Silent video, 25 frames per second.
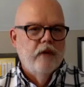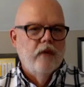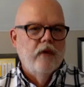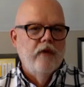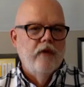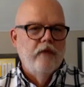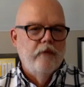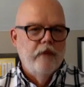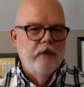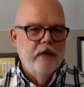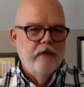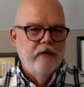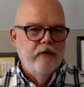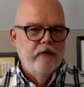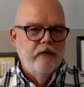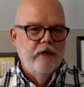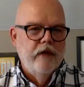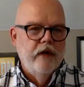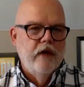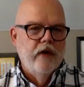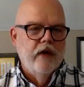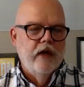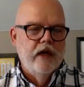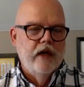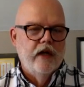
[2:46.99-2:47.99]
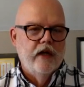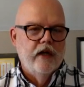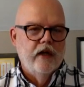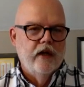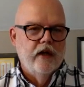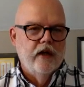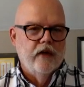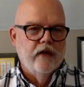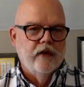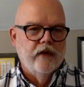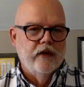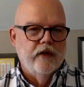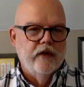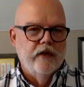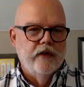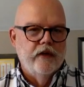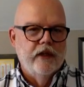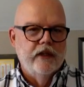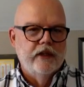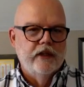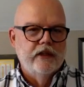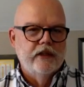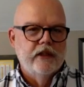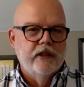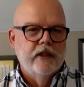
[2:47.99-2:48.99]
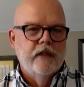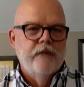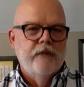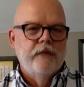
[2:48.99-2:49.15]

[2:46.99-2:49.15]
we've been very clear that this